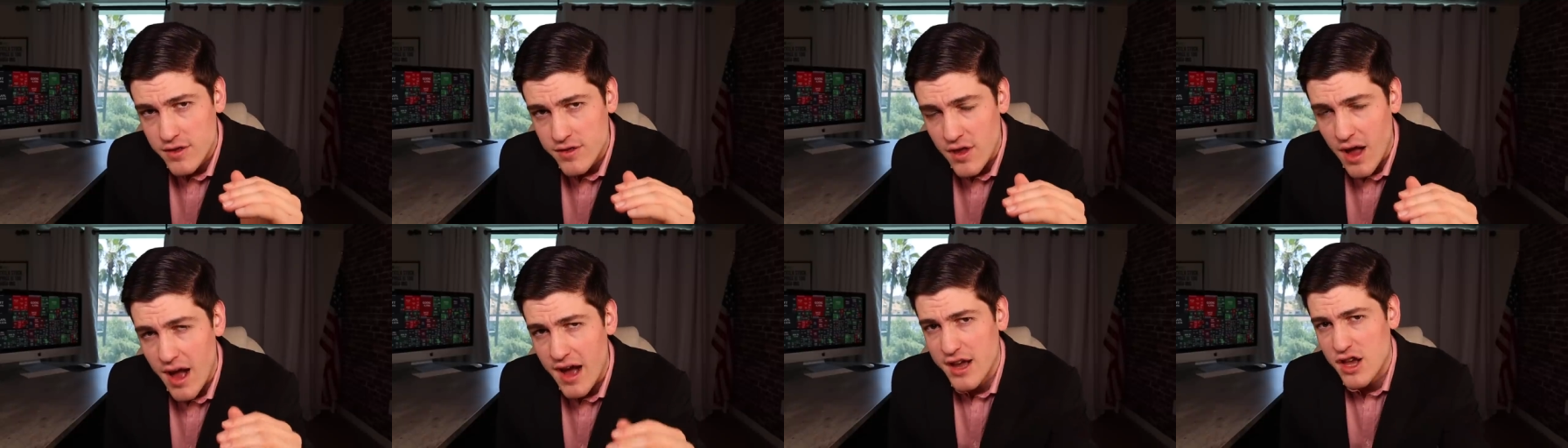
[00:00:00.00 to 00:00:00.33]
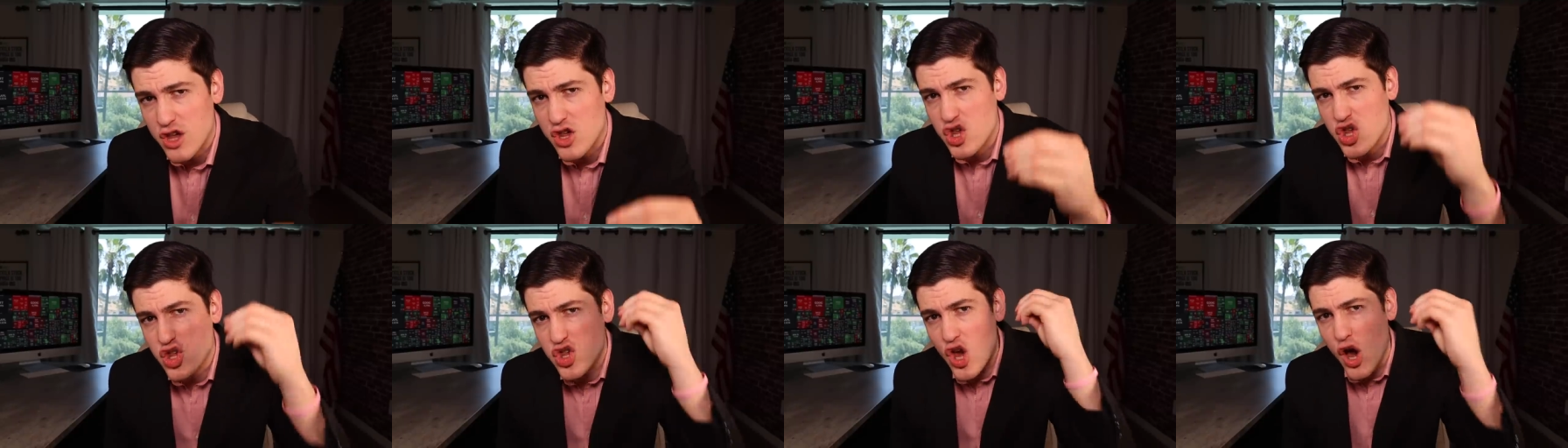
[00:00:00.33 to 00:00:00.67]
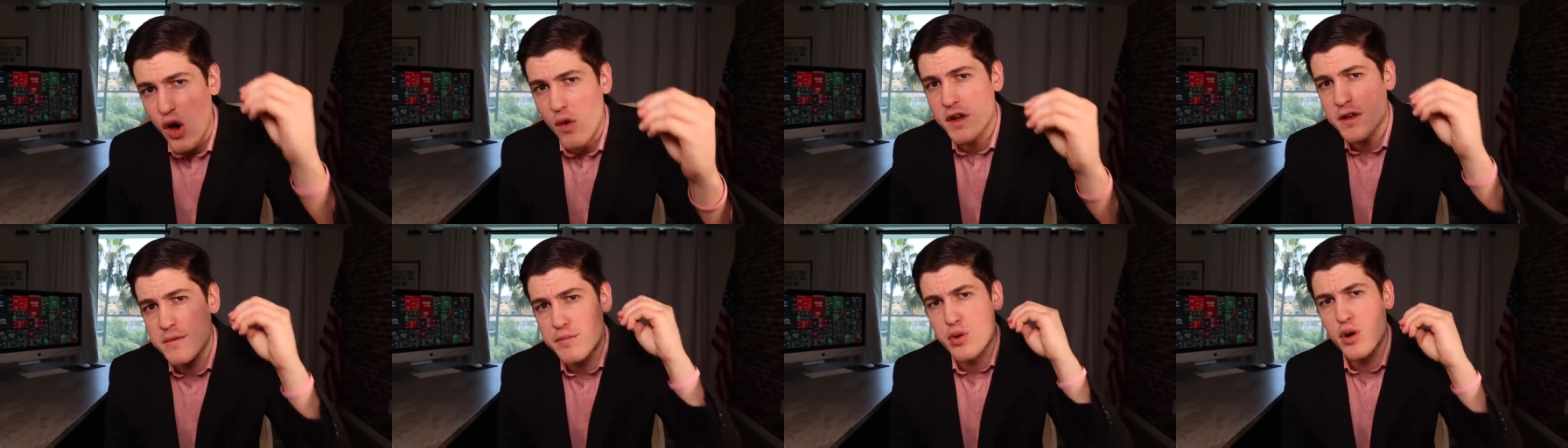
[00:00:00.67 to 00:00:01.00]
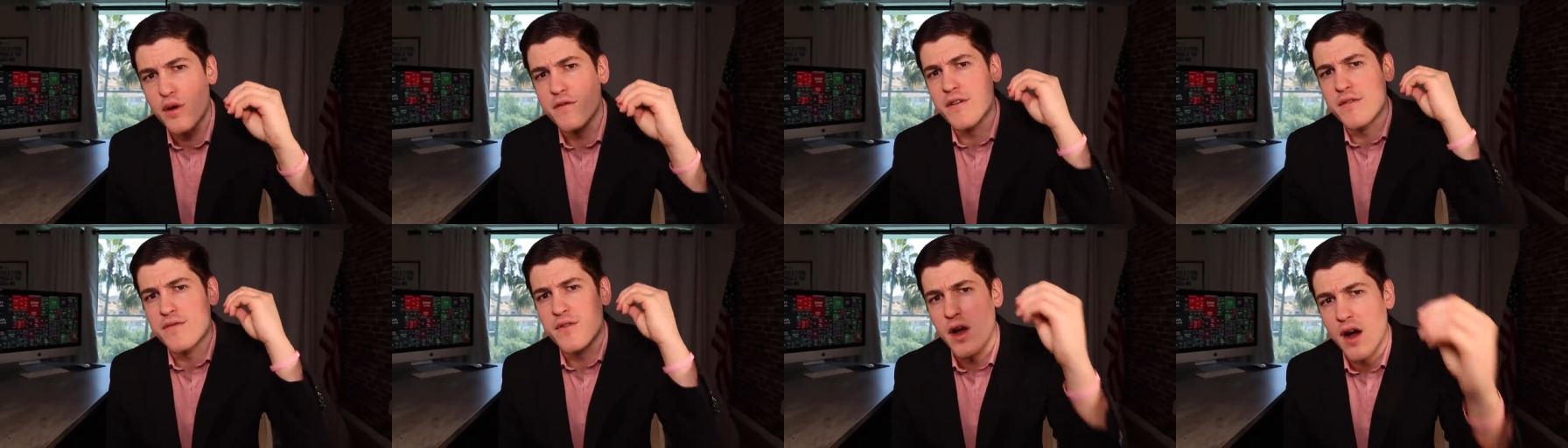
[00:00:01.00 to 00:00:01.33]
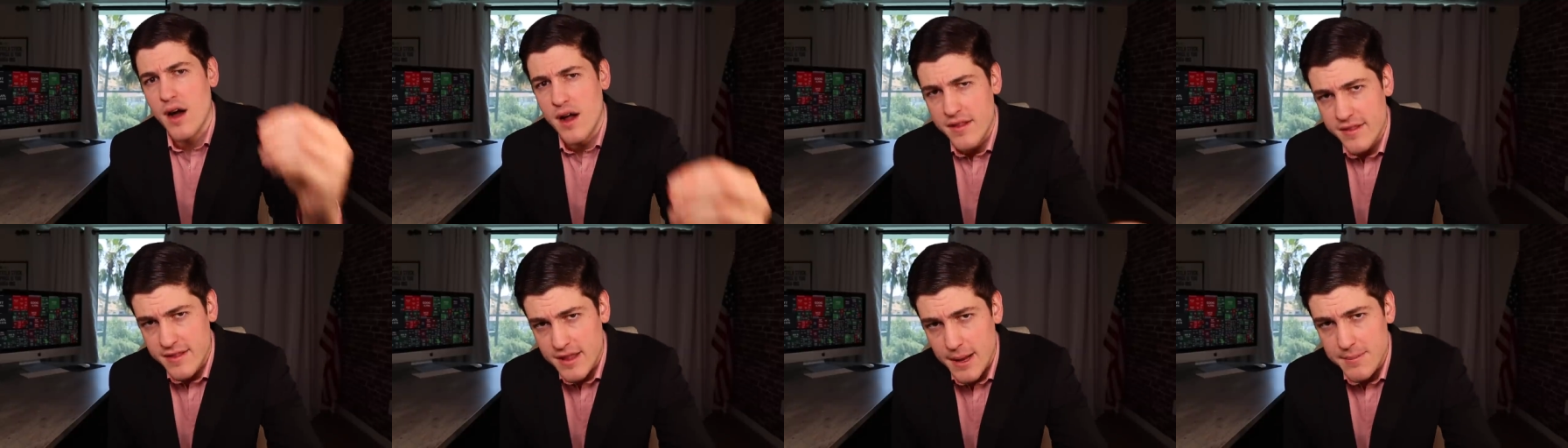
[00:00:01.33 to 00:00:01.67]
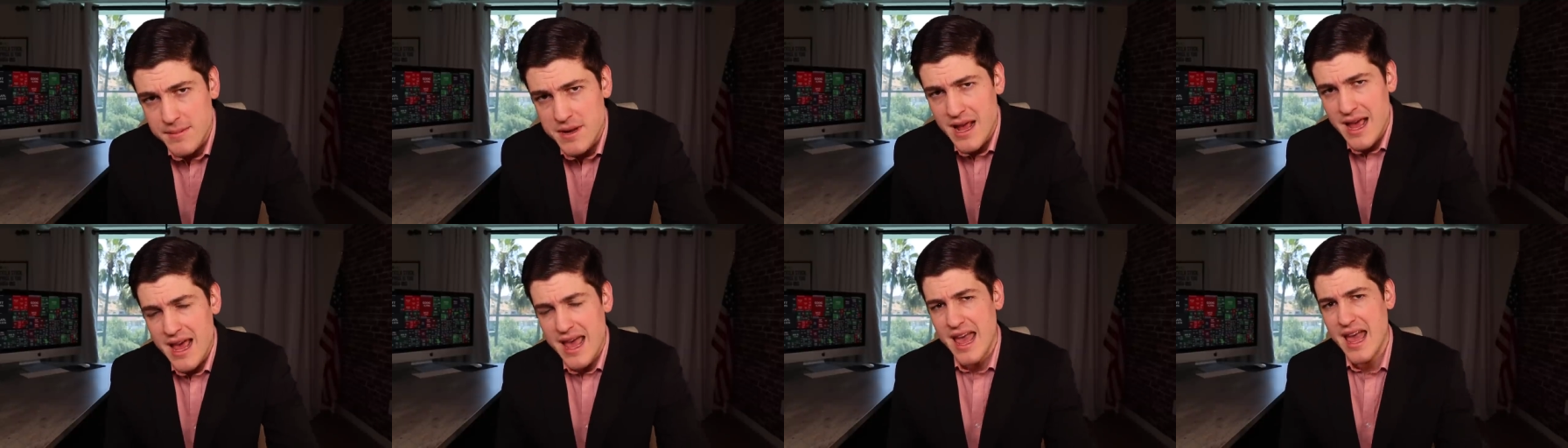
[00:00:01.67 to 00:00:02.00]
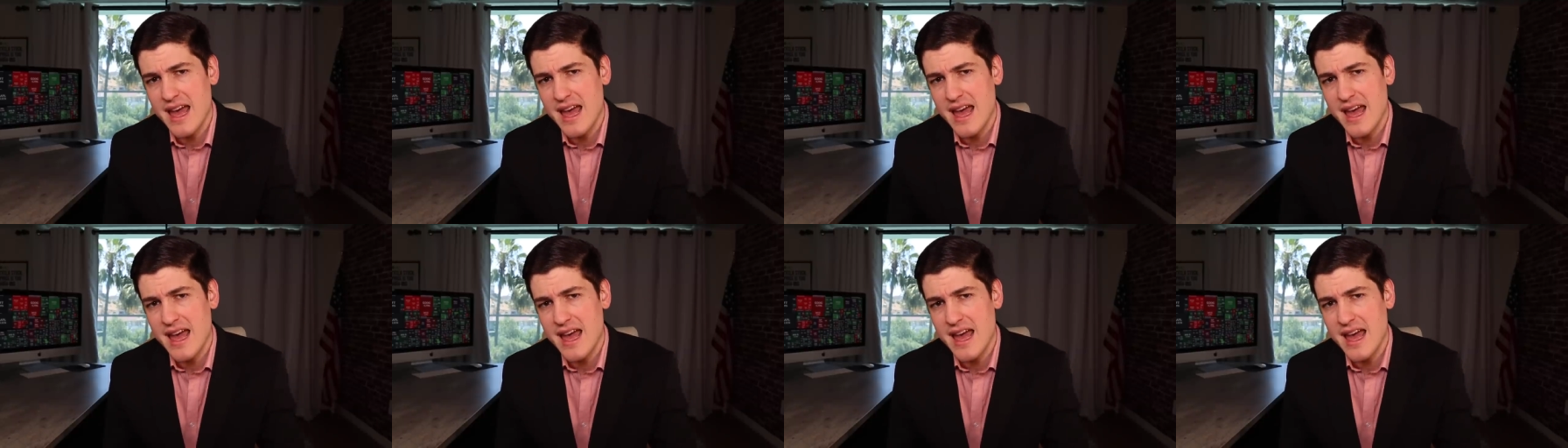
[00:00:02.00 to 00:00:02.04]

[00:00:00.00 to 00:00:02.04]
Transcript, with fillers: stock is showing proof of concept